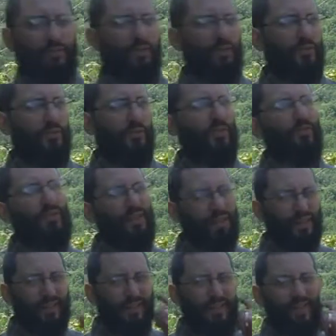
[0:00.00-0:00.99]
You'll see them, they'll be
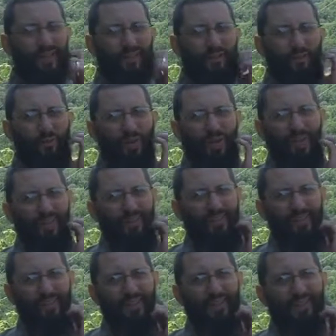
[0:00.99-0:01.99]
like,
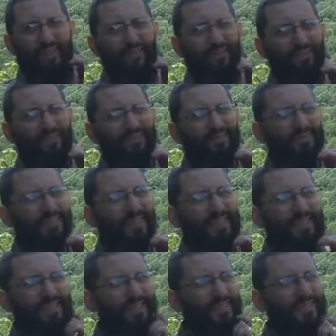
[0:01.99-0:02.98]
well, you know,
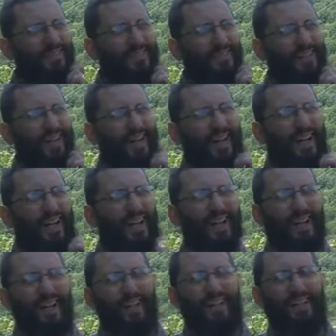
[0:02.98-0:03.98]

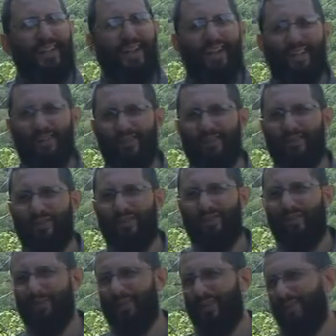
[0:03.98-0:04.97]
I kind of
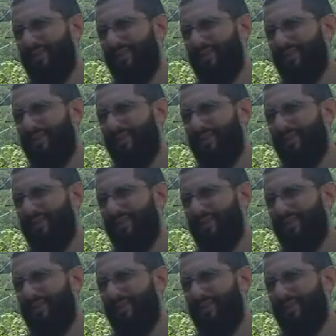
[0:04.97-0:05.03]
do. I